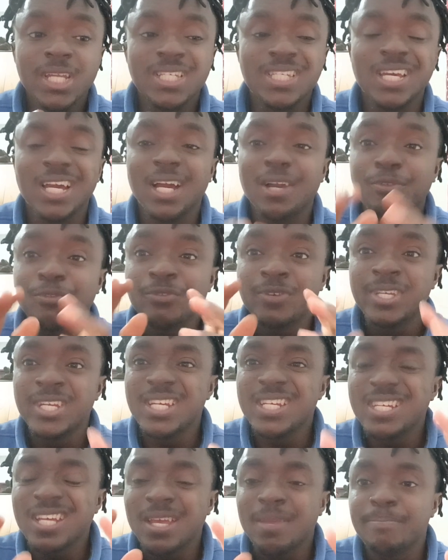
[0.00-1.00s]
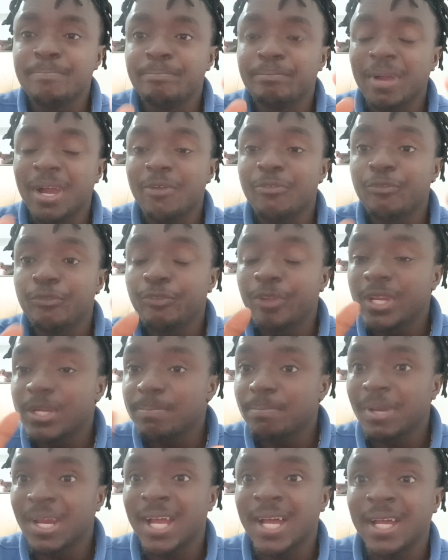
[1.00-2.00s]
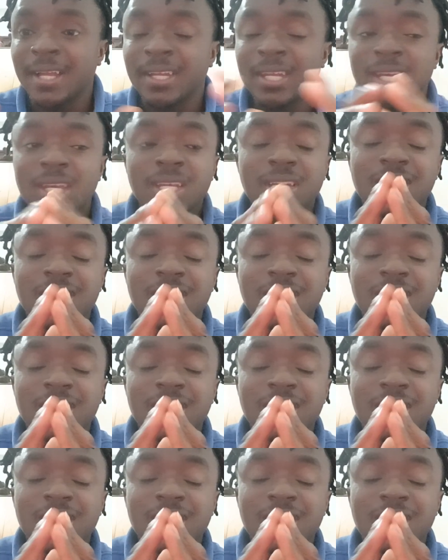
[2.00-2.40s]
They have did a perfect plan.